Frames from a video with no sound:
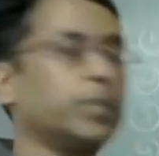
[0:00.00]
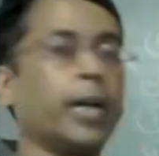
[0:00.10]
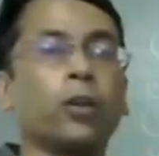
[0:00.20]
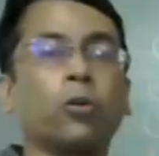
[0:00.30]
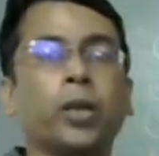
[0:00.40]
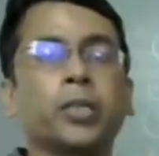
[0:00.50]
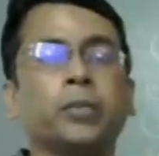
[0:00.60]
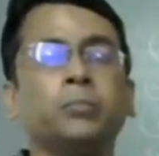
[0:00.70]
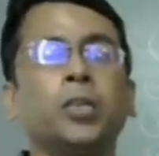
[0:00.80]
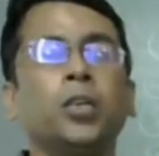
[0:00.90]

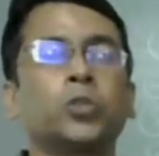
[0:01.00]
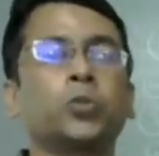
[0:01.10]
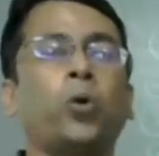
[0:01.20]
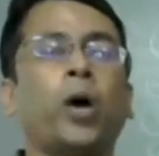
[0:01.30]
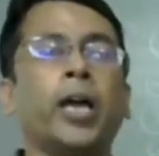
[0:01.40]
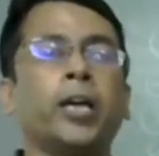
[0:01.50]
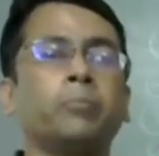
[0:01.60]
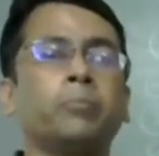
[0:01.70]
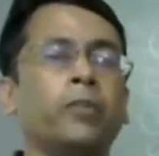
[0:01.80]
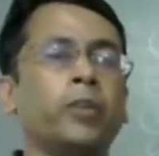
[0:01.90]
algorithm. So I
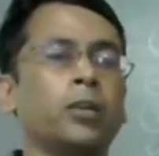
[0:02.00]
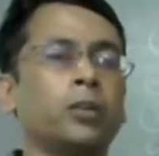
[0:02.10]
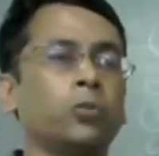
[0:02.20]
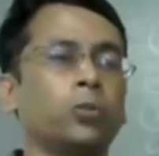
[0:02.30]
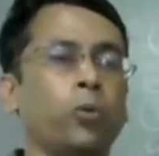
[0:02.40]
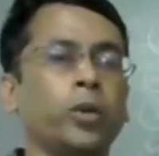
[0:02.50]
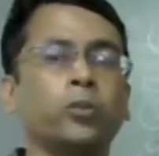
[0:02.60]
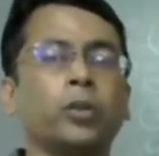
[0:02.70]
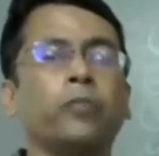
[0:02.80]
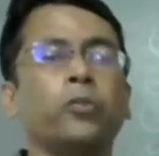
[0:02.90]
am going
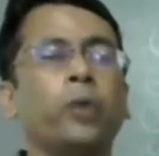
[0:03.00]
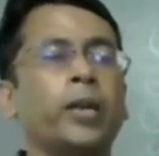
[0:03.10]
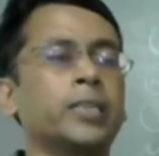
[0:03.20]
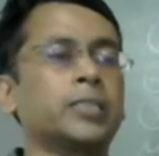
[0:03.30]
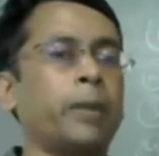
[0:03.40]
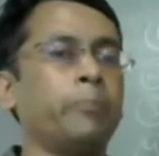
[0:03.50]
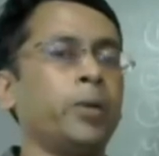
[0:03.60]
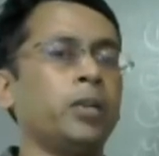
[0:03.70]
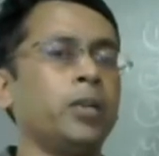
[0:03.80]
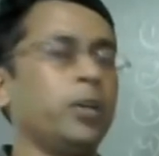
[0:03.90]
to give you an
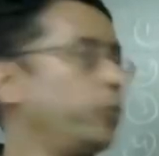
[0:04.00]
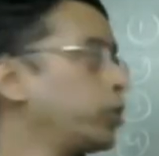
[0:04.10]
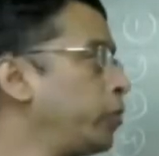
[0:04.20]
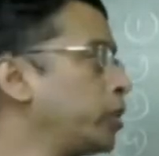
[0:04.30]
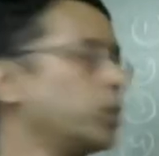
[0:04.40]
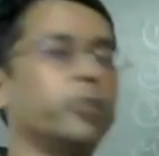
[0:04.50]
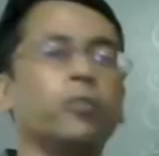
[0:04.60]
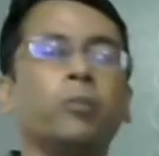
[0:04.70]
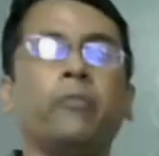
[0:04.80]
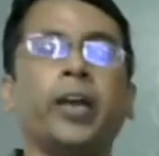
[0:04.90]
example with which it
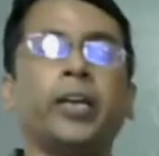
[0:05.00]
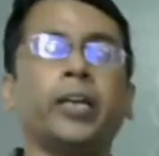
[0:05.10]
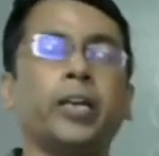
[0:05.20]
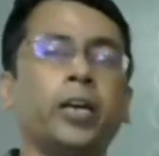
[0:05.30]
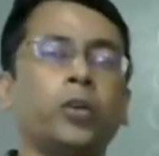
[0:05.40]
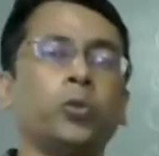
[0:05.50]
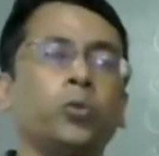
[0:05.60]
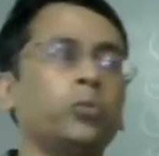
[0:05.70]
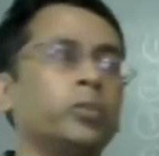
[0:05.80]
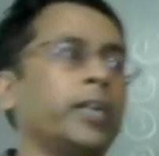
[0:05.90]
will be very clear to
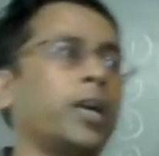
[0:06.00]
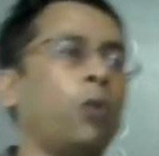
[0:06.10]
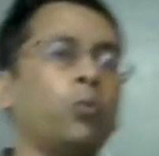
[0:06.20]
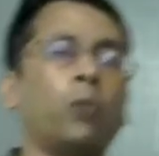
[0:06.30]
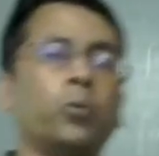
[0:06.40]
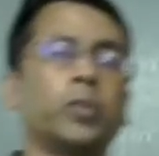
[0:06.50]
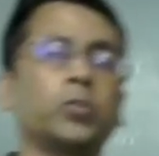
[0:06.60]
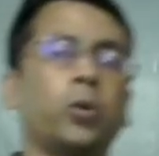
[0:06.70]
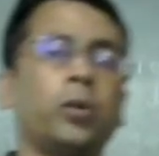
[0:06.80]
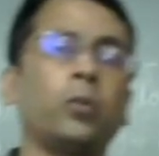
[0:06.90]
you that how counting
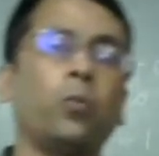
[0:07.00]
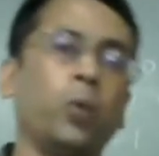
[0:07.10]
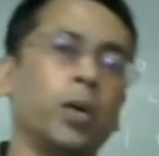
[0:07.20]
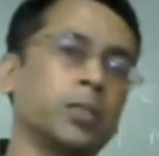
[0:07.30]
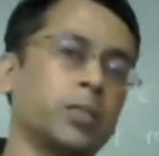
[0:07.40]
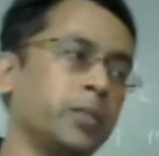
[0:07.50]
sort works.